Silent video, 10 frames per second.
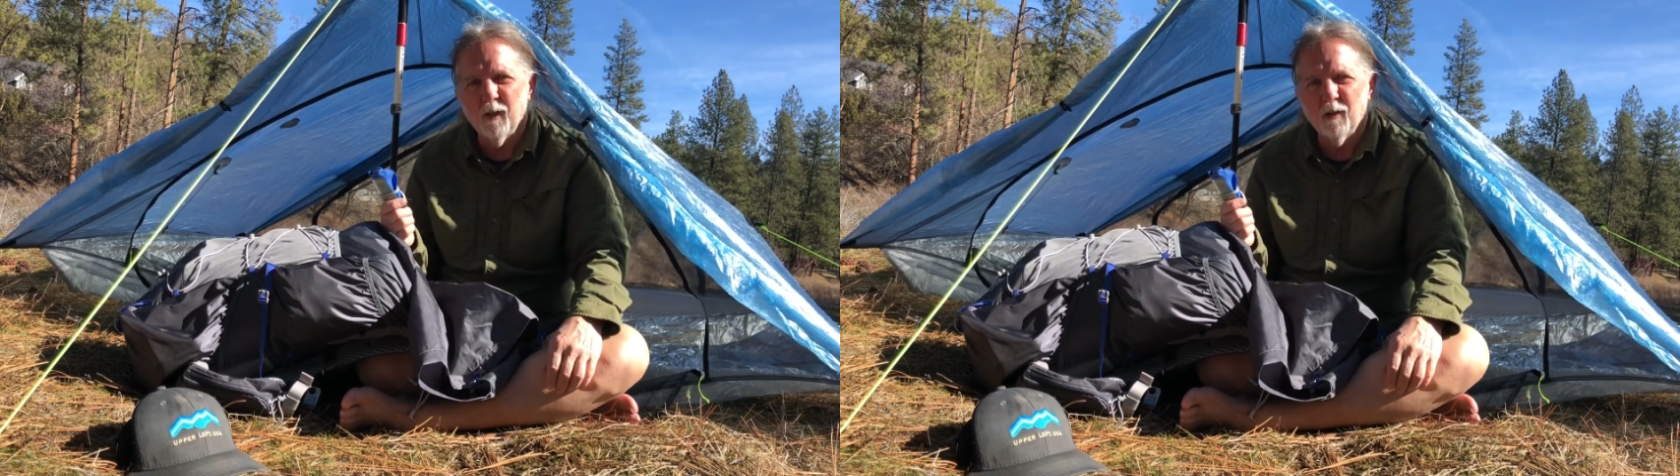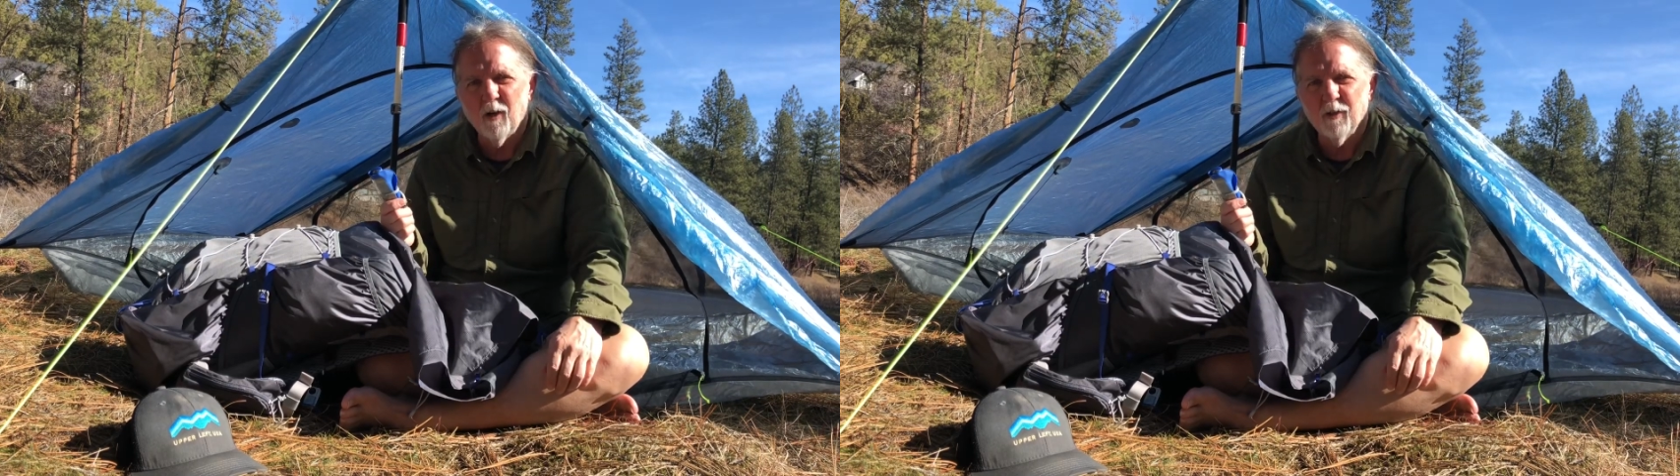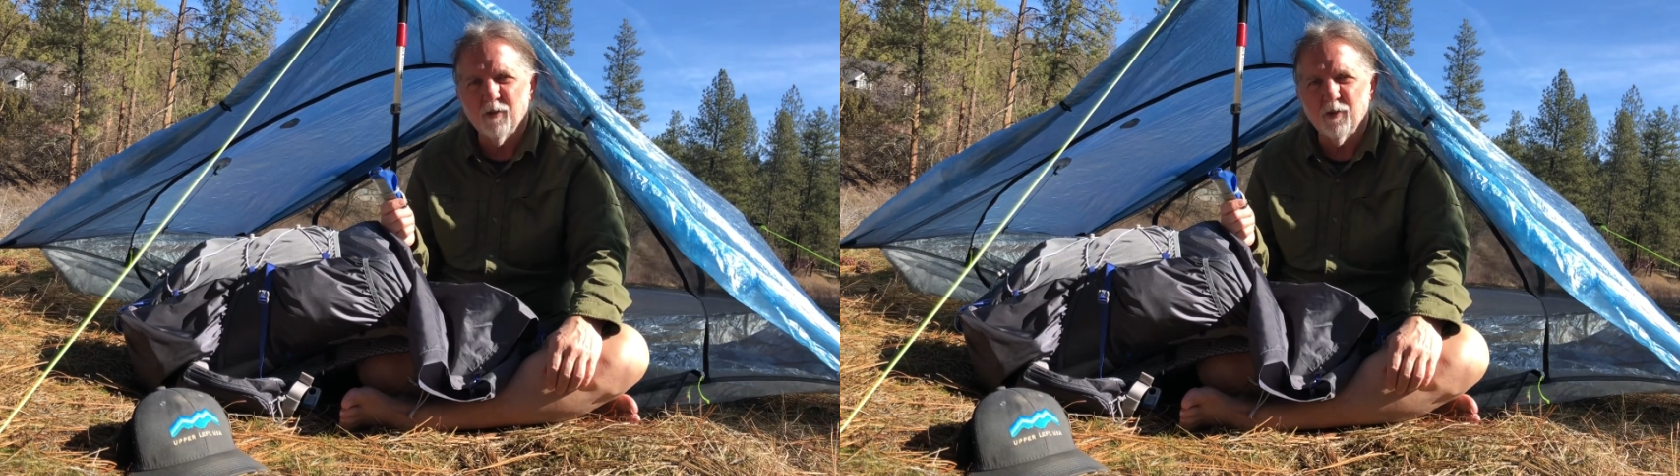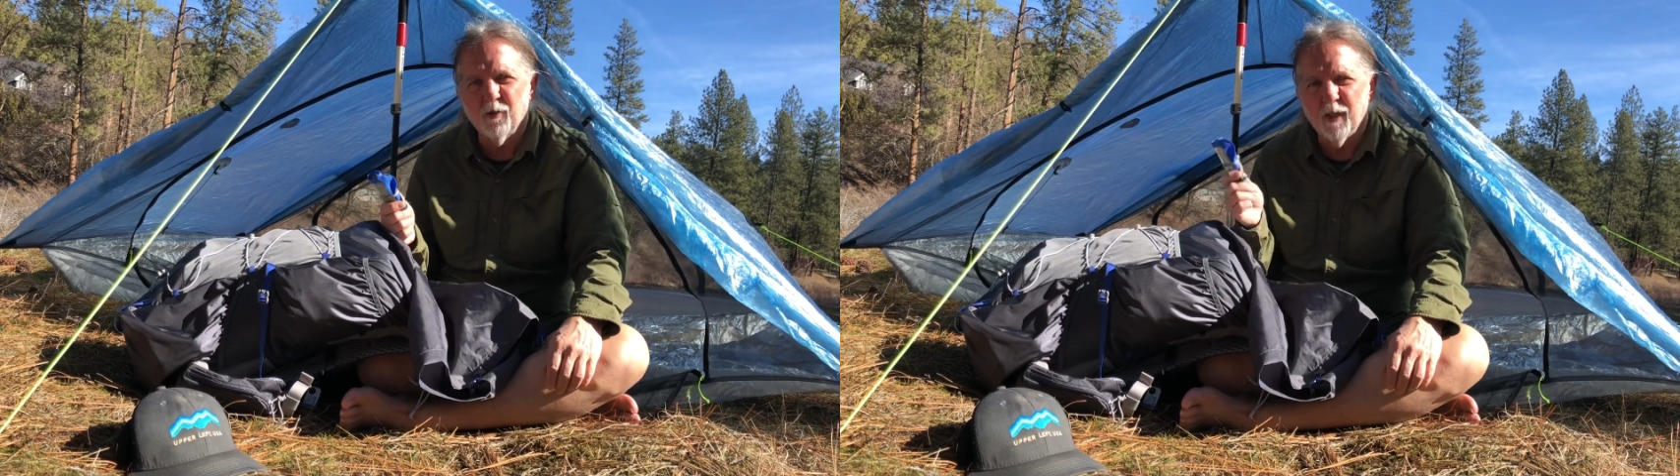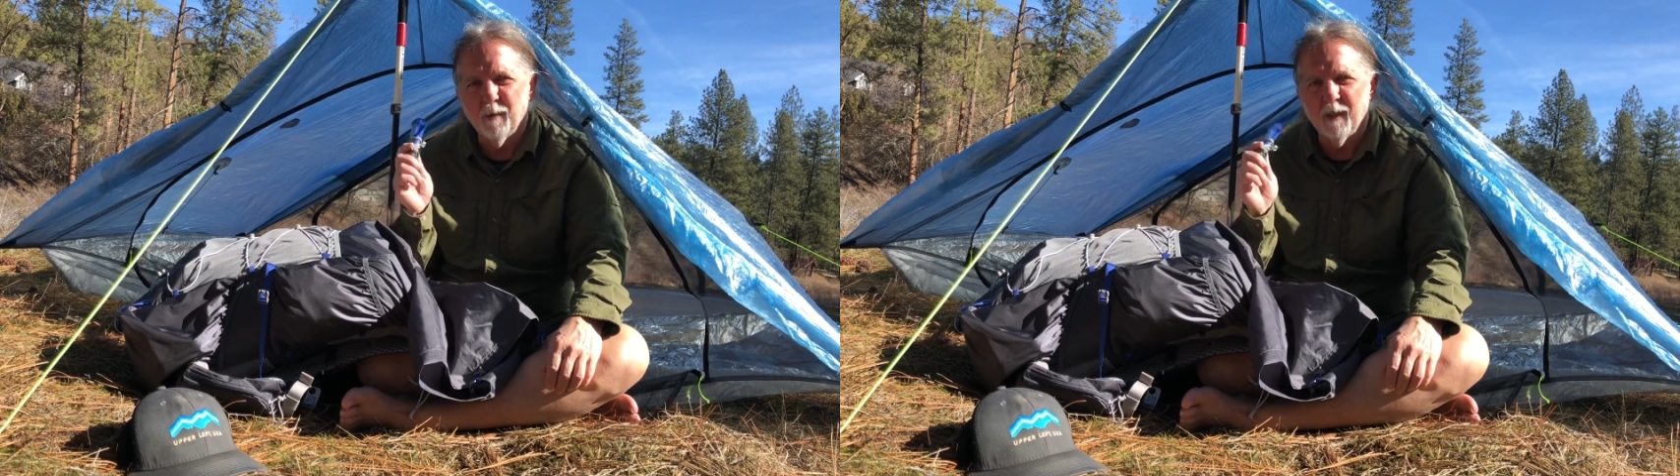across the
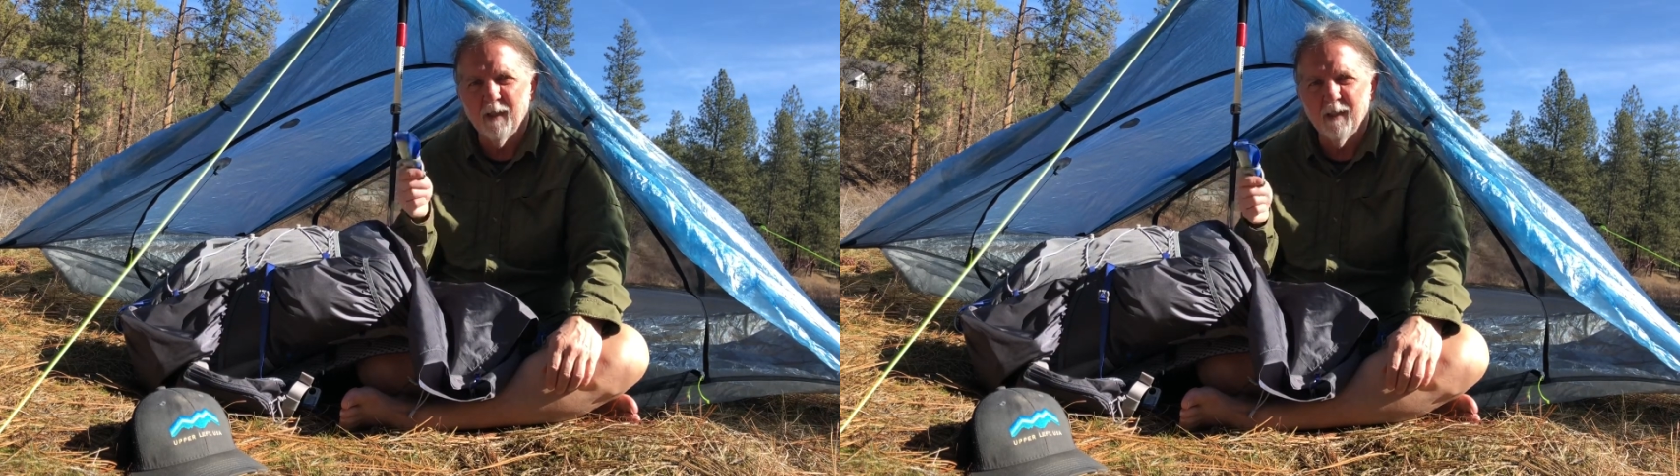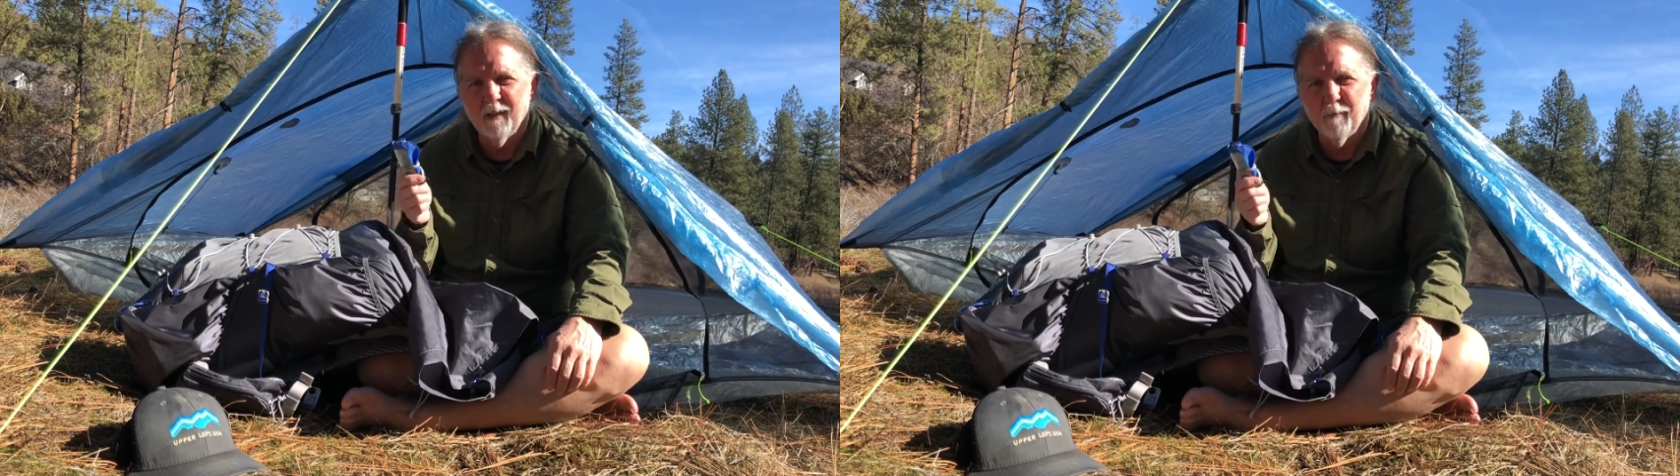stream and I need to